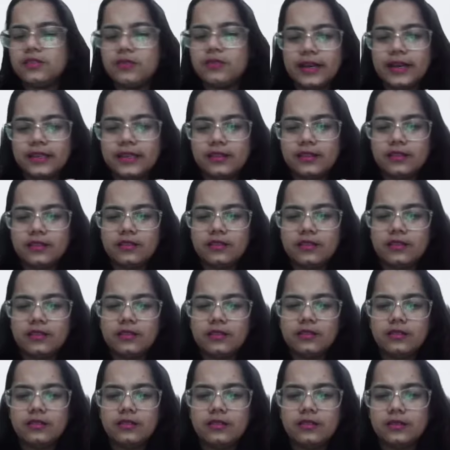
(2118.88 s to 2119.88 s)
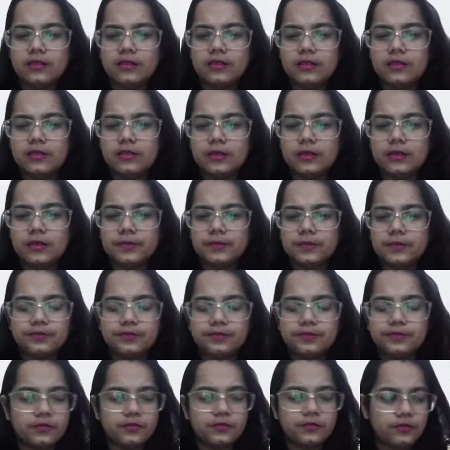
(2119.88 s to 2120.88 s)
why the
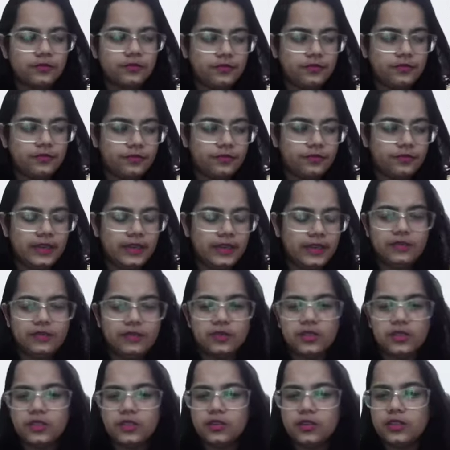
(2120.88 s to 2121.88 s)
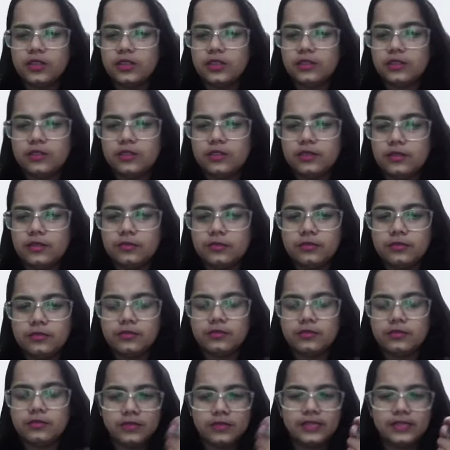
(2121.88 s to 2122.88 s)
flavored or the
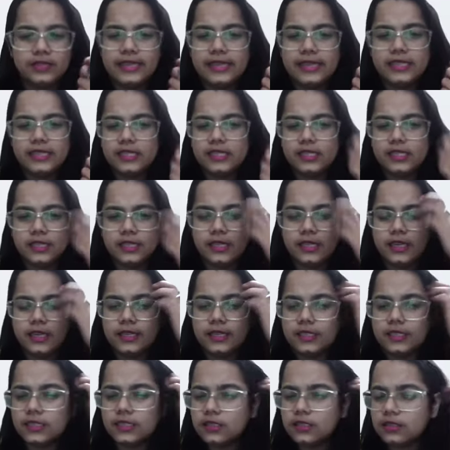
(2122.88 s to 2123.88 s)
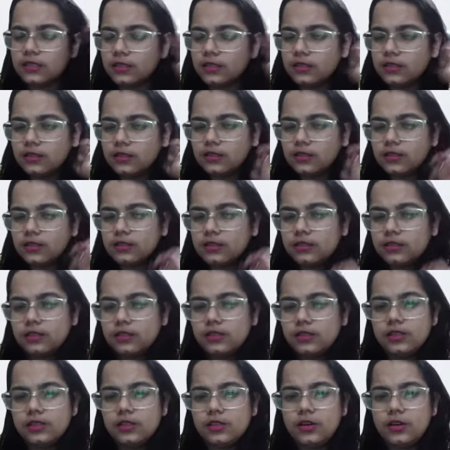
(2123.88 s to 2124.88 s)
scented litter
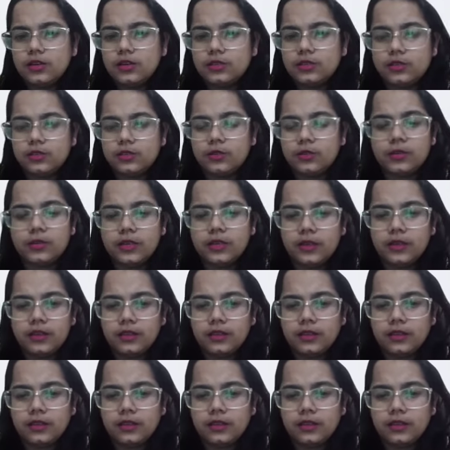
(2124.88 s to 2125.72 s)
is not okay.